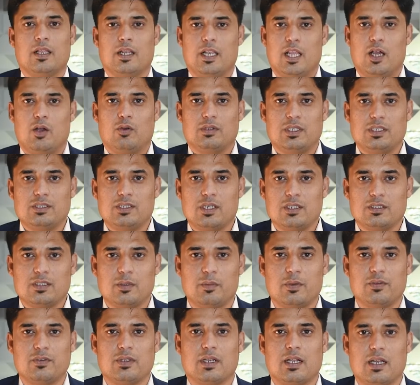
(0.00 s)
Now, these are
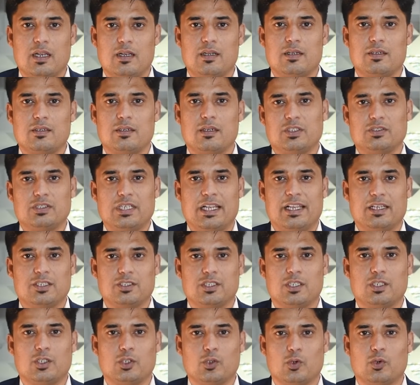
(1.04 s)
some of the color
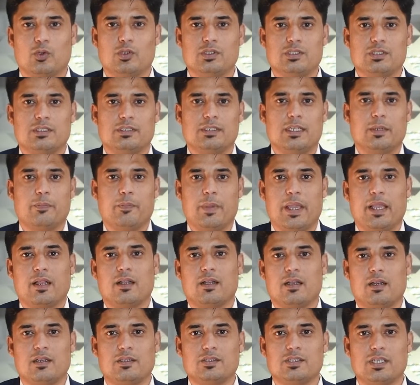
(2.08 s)
selection tools that make
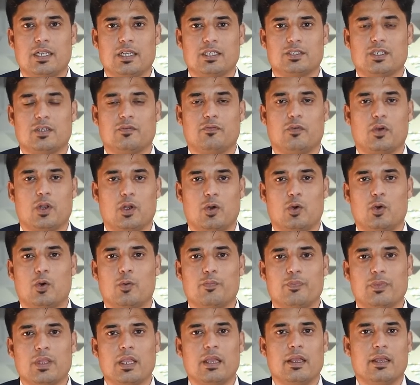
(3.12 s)
color selection for a
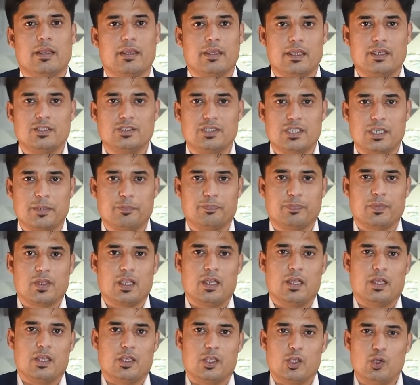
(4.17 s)
home easy.
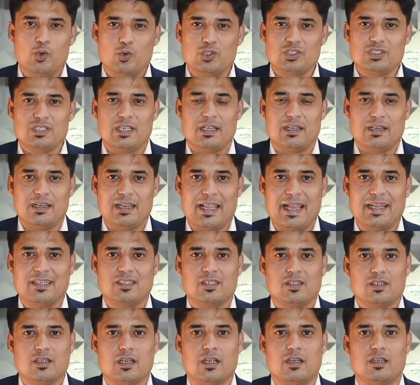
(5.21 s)
Use
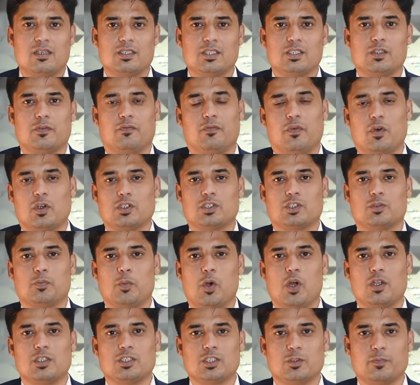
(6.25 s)
lighter colors for
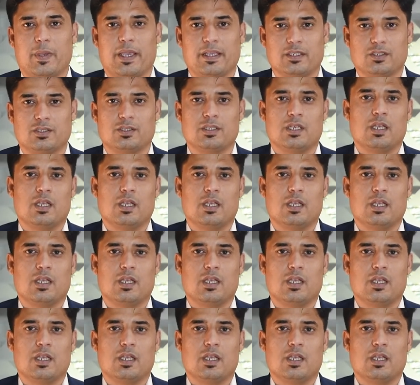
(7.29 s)
small space.